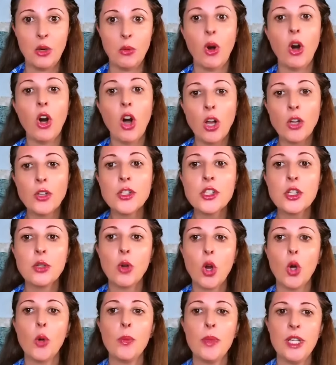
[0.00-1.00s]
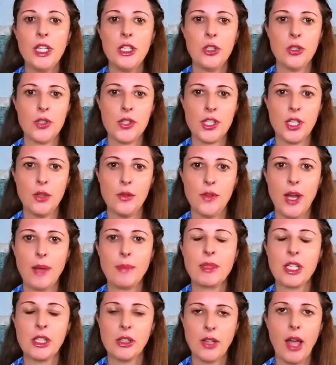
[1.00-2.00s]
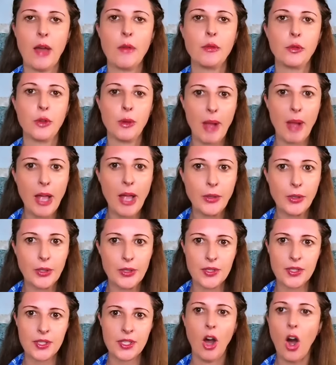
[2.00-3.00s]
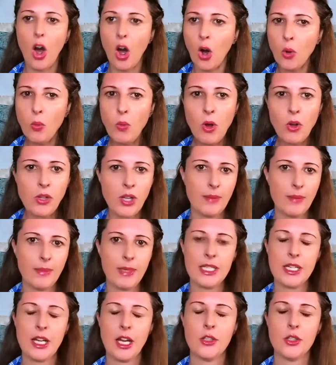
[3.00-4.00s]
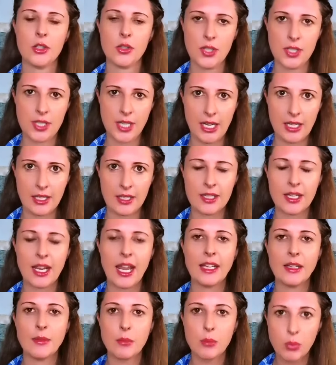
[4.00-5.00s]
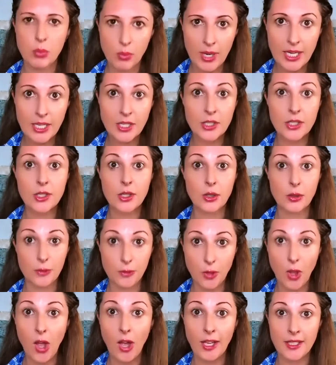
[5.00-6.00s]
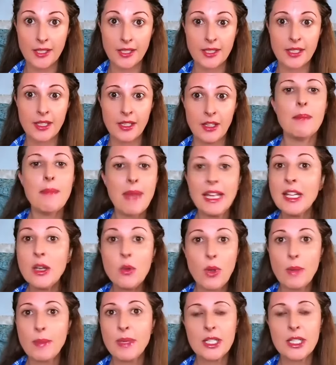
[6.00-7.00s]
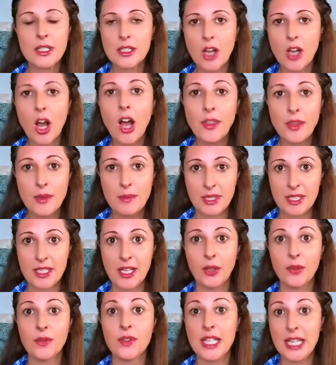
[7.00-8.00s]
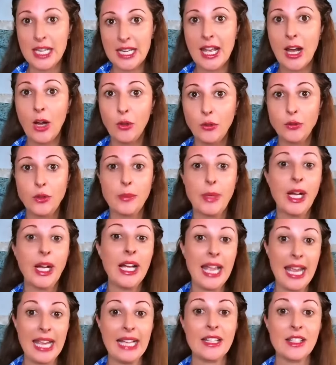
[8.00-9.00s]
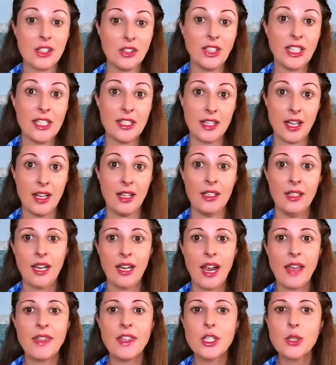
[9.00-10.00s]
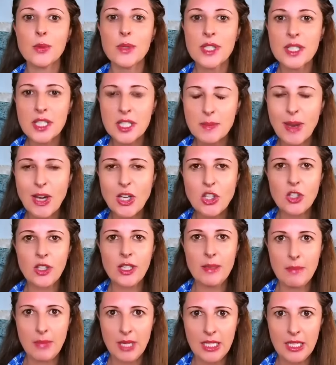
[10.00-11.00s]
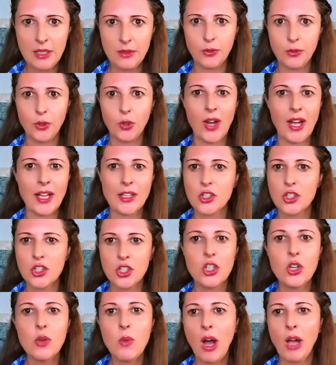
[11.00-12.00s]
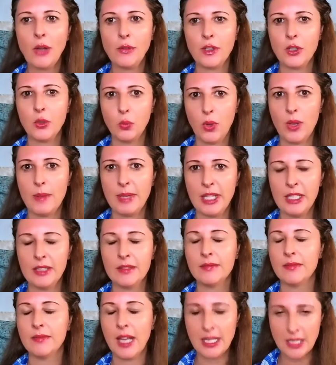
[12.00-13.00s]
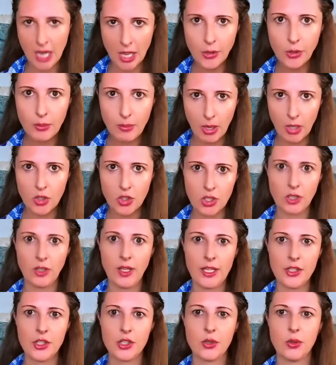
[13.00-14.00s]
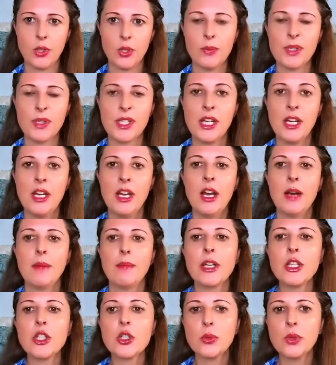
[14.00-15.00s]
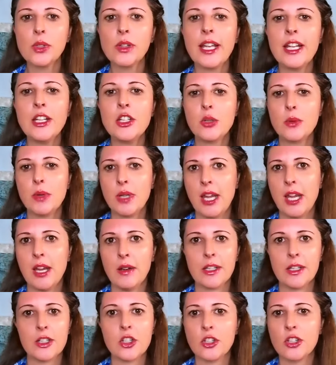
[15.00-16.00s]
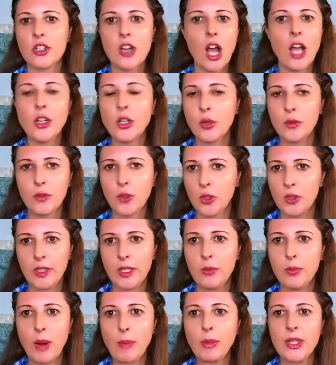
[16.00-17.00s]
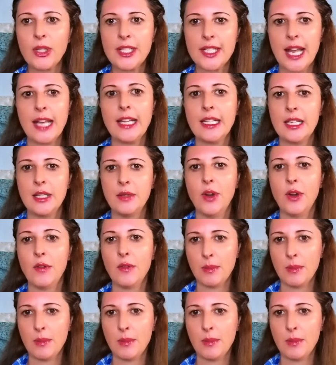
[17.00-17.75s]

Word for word: while also opening herself up to love from others, all while coming to understand and embrace her flaws. Many women saw themselves in Elphaba and Glinda, and this was especially meaningful as too often women and other marginalized groups must relate to a character not overtly representative of